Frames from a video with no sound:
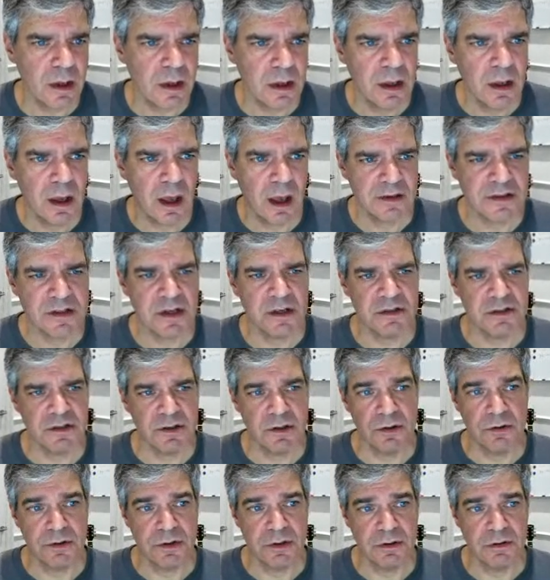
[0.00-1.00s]
As I
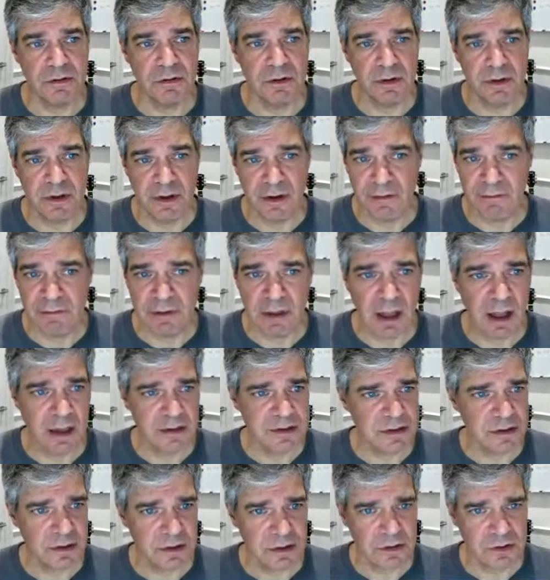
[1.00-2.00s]
showed you, you have lots
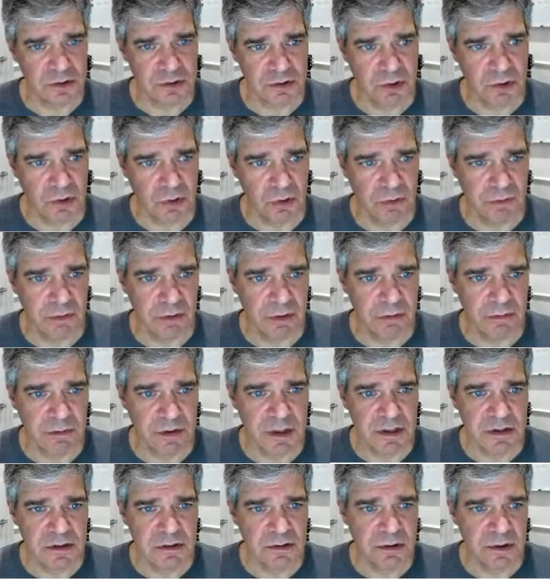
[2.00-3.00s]
of control over the
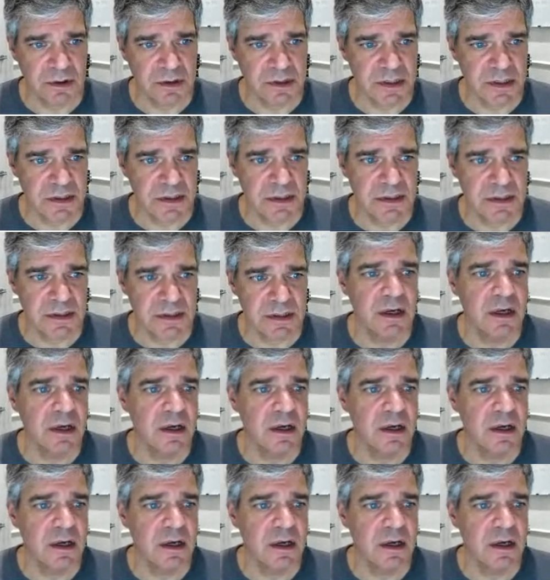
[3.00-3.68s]
resources,